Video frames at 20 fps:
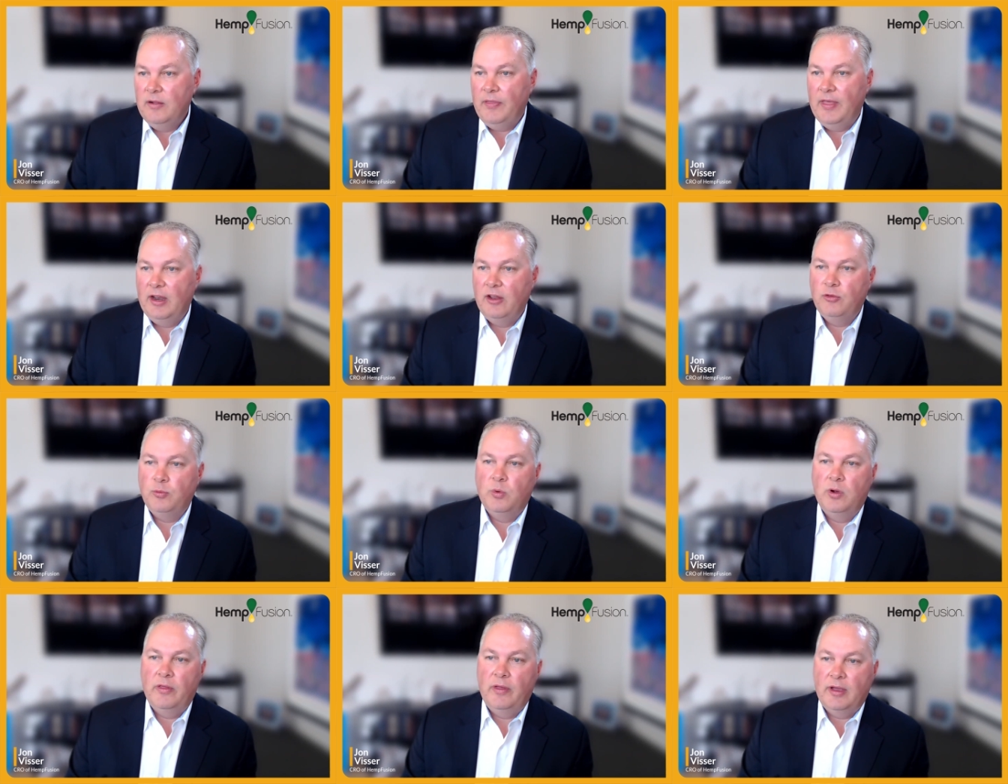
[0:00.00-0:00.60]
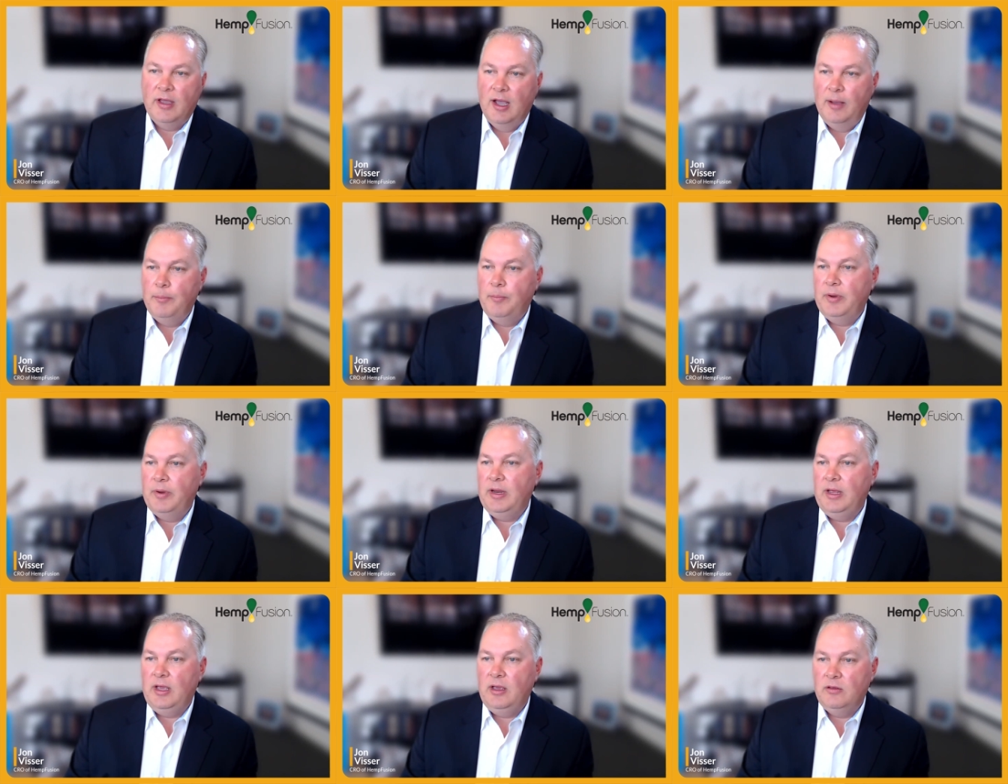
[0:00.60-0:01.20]
That is where the
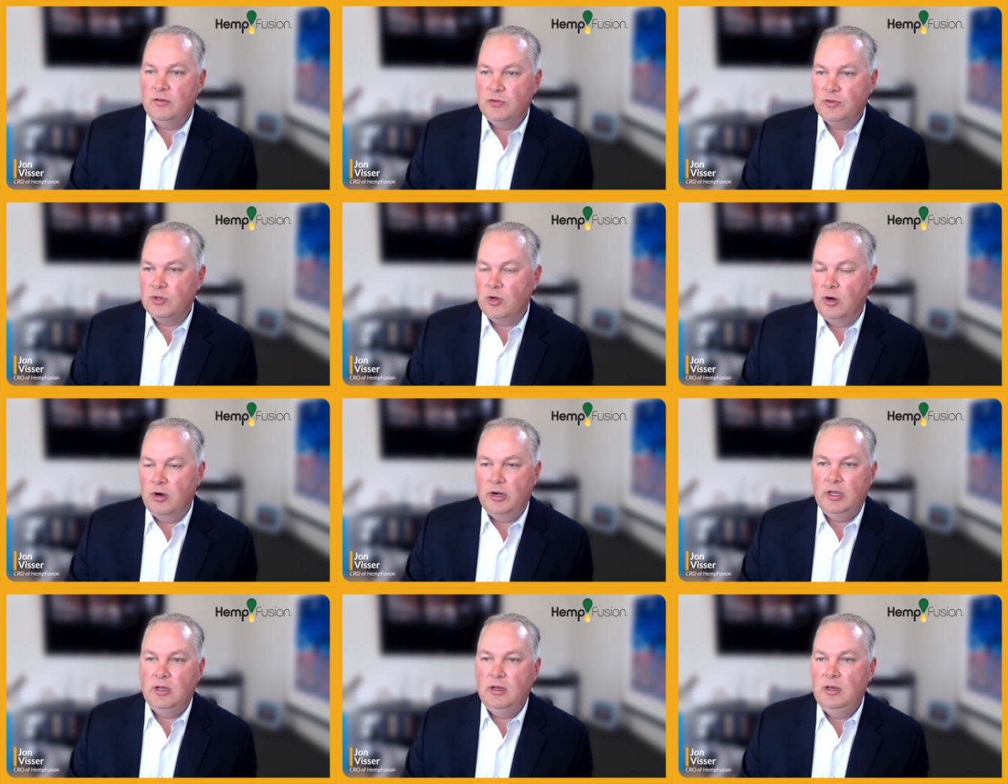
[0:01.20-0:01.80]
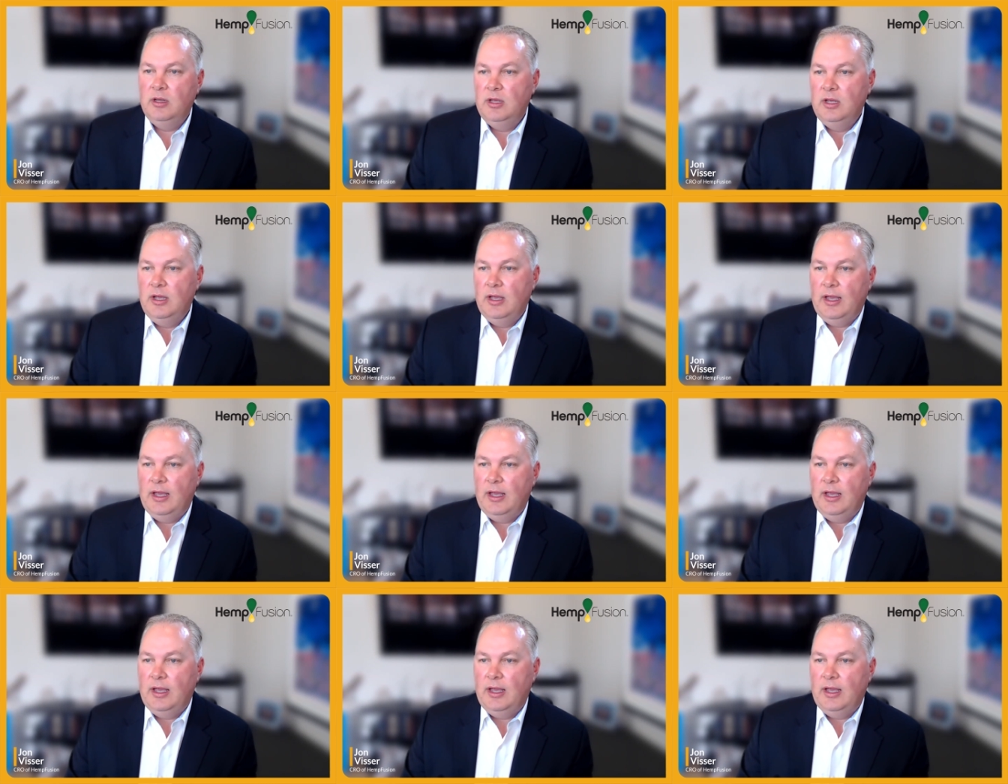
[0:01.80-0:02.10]
company started.